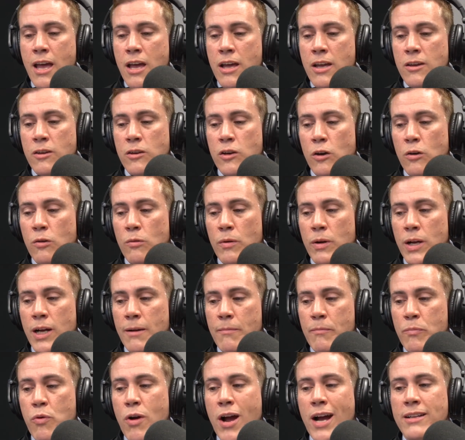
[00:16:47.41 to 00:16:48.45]
you know, uh,
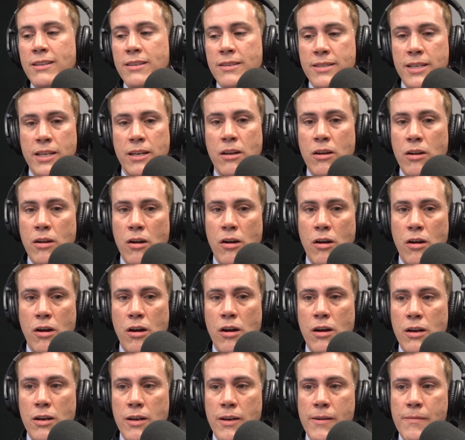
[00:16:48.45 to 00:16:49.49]
practicing
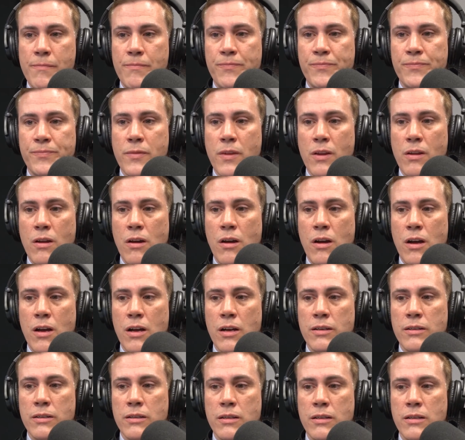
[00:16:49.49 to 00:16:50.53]
um,
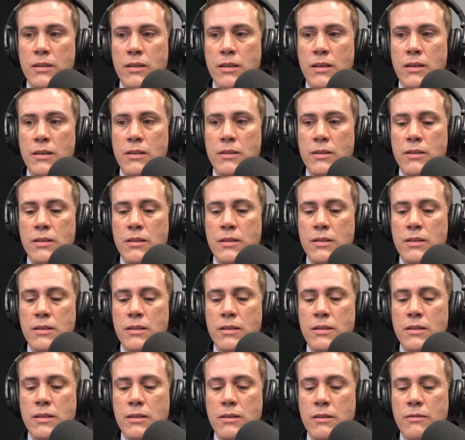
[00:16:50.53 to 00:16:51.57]
on
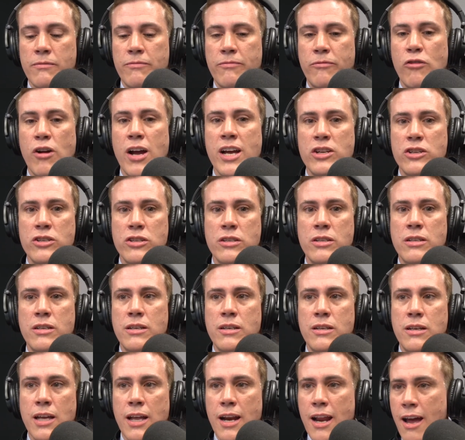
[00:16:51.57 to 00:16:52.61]
fresh
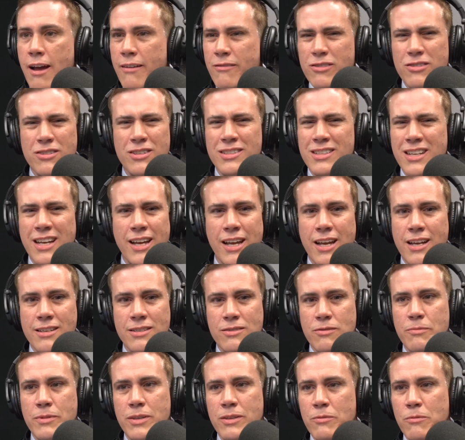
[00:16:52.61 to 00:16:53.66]
cadavers, I guess
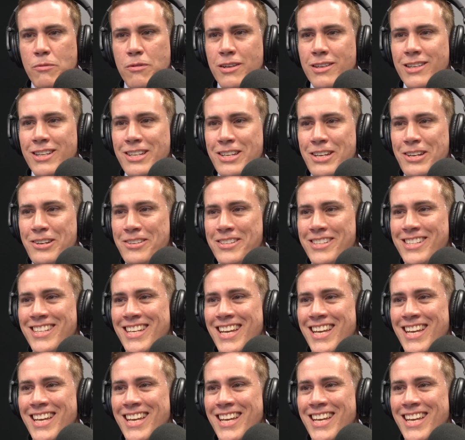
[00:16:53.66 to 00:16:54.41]
would be the word to use.